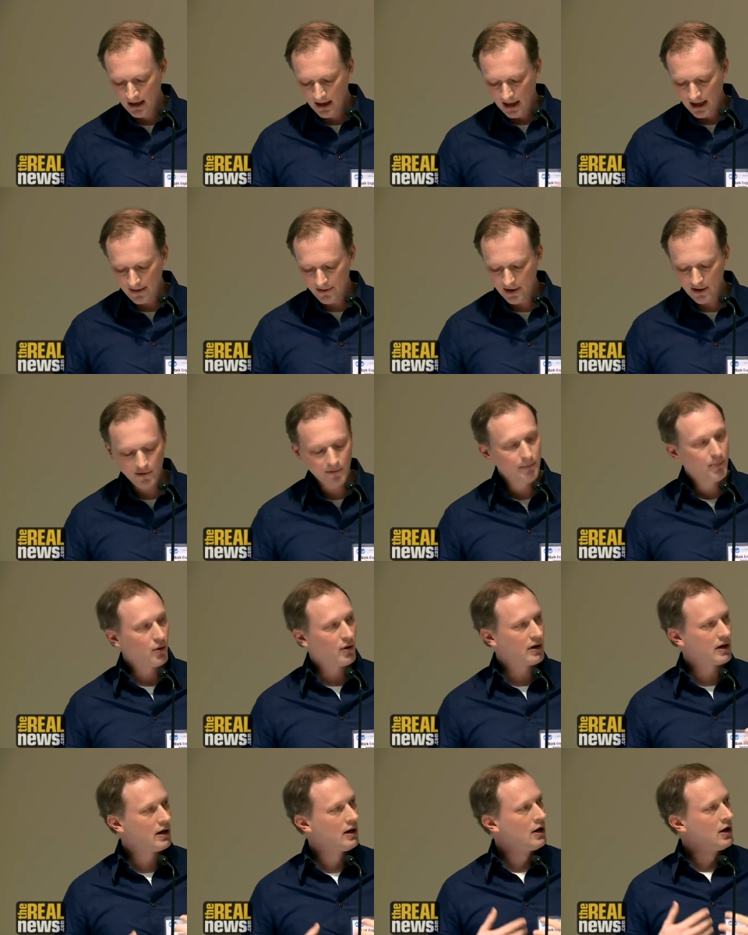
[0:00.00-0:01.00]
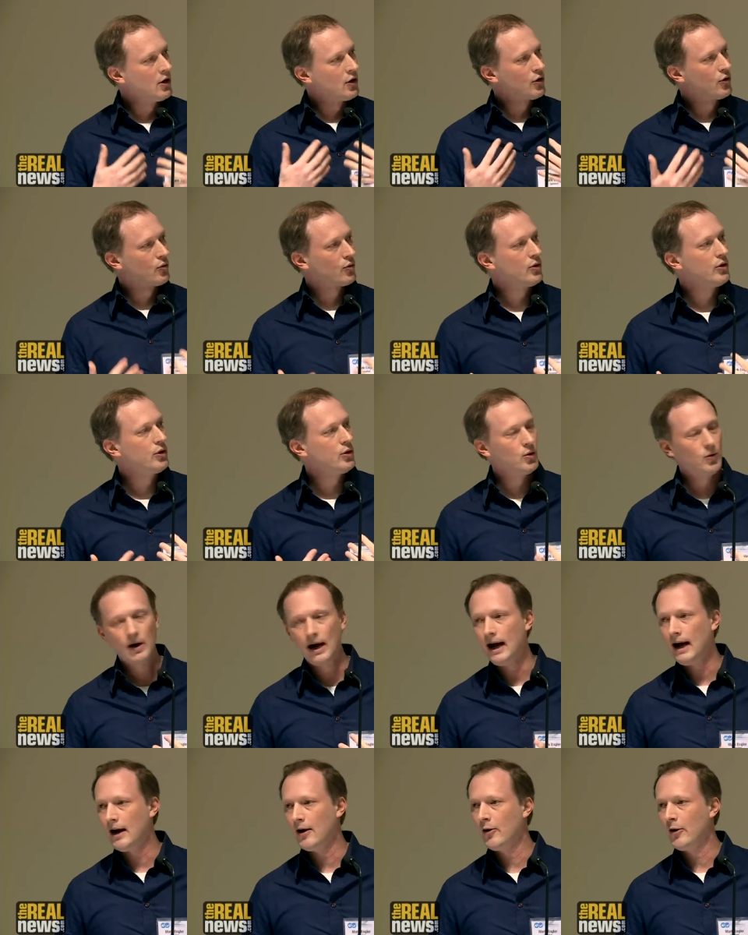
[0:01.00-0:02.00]
And this book grew
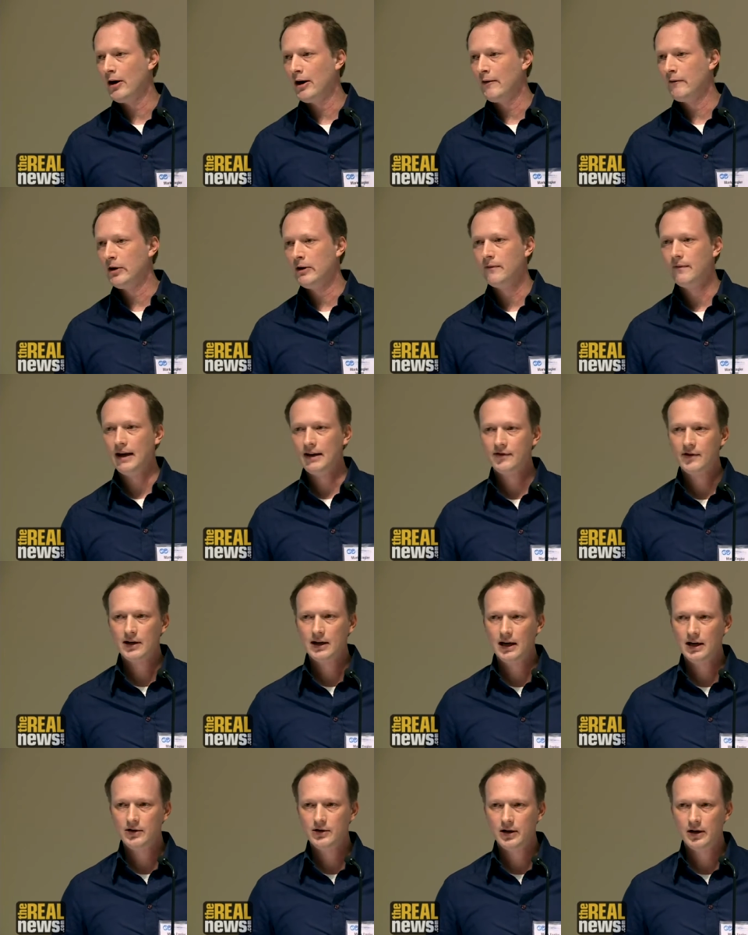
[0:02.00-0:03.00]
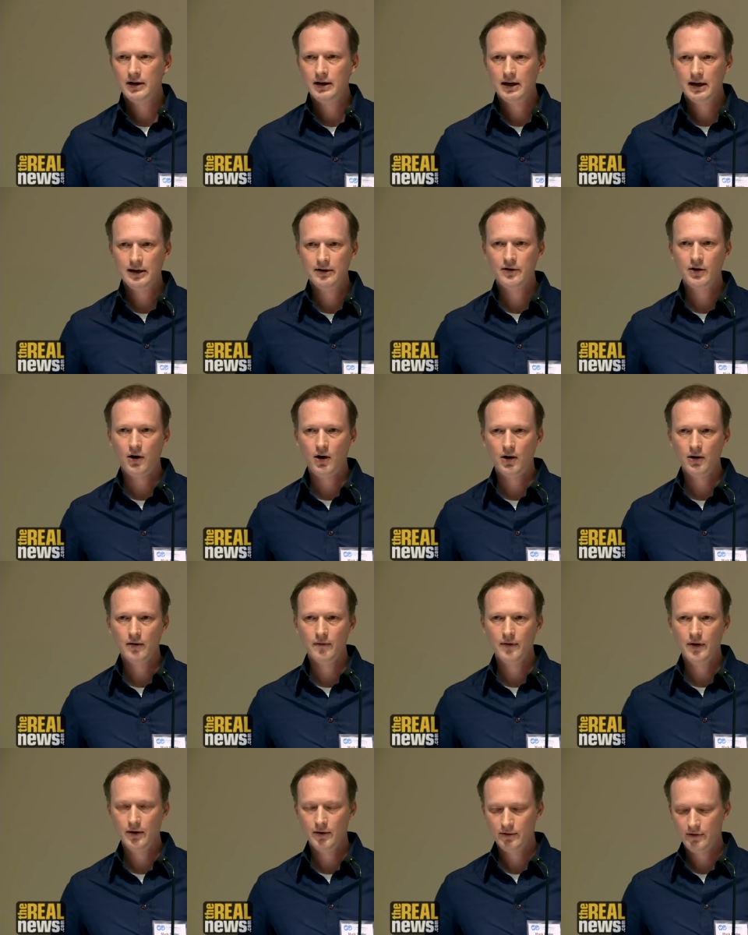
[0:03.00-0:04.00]
out of an investigation into all
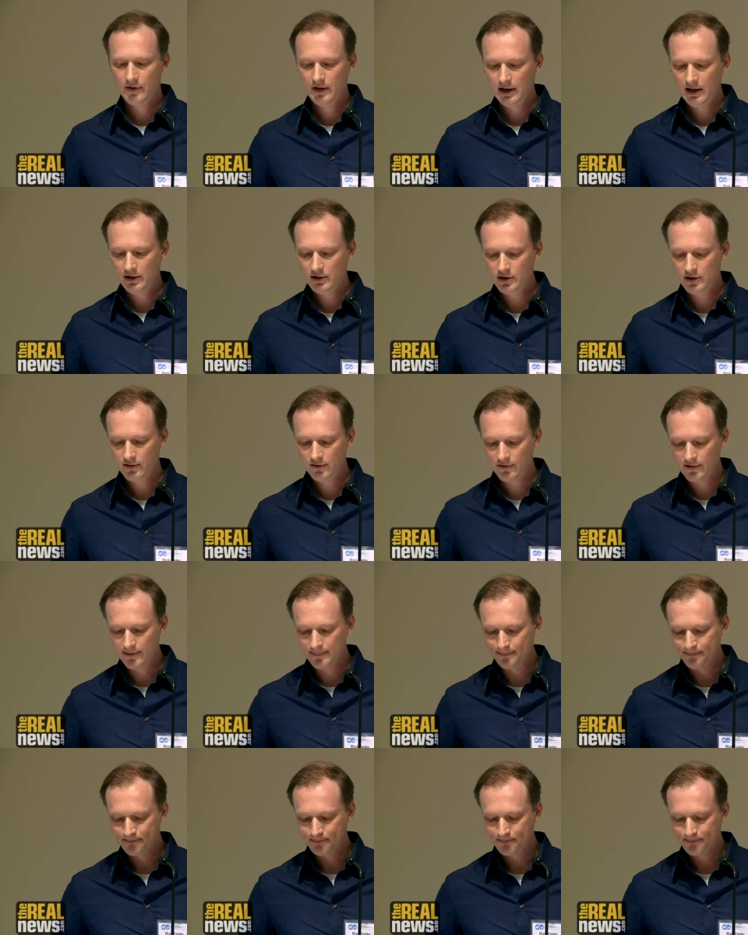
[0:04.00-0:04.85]
of those issues.